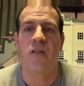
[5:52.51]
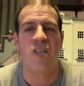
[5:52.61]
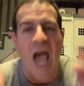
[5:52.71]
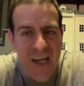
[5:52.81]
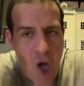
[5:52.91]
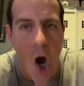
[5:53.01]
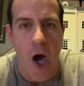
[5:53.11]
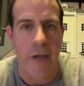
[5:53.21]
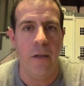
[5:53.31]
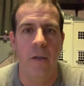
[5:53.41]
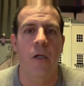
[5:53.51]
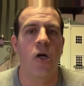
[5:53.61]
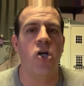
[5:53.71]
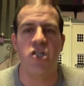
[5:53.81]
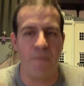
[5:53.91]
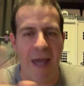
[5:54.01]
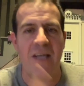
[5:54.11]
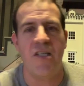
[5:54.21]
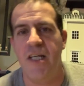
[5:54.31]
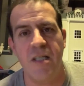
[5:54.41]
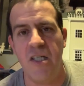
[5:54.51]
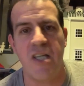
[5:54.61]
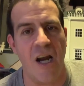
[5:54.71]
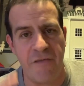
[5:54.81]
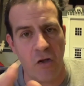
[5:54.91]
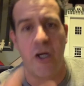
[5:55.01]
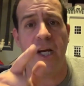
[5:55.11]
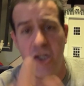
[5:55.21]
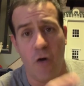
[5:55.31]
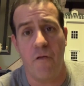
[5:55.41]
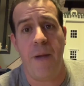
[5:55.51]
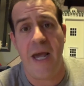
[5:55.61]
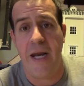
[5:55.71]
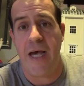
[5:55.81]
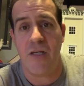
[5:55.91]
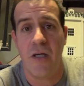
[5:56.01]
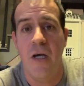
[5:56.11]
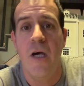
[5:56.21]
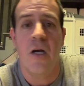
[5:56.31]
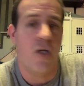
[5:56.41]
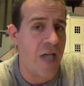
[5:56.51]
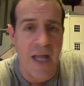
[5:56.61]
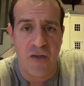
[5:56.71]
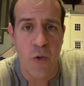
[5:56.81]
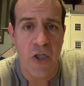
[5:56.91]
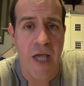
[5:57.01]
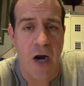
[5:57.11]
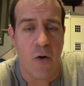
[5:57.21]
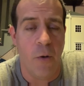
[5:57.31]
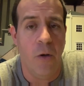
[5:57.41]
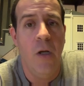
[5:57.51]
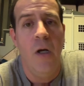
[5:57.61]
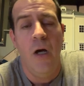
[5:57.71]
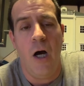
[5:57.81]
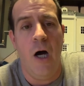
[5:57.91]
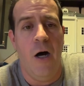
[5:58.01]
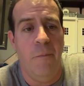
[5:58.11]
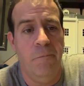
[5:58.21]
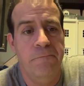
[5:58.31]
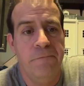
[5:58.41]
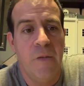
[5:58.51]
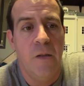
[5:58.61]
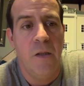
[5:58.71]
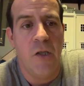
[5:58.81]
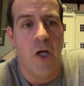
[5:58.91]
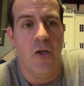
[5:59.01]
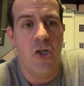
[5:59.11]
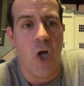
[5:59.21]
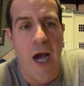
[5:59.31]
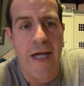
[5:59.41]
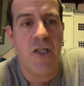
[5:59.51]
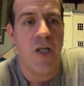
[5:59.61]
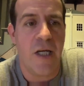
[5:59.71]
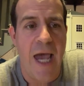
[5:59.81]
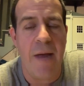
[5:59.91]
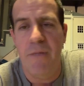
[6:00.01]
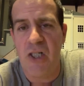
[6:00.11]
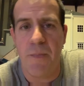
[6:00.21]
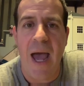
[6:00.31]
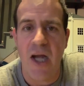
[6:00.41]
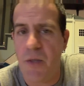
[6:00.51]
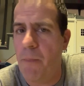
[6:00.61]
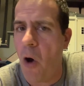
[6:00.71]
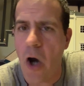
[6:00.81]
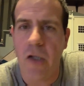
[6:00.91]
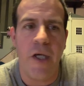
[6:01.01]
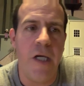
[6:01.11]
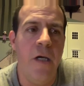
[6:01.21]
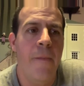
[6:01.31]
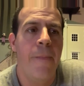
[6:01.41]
Thank God. Because as bad as it is, at least I don't have to look at his overpaid ass. Because that dude is terrible. The Giants, again, mismanaging Barkley.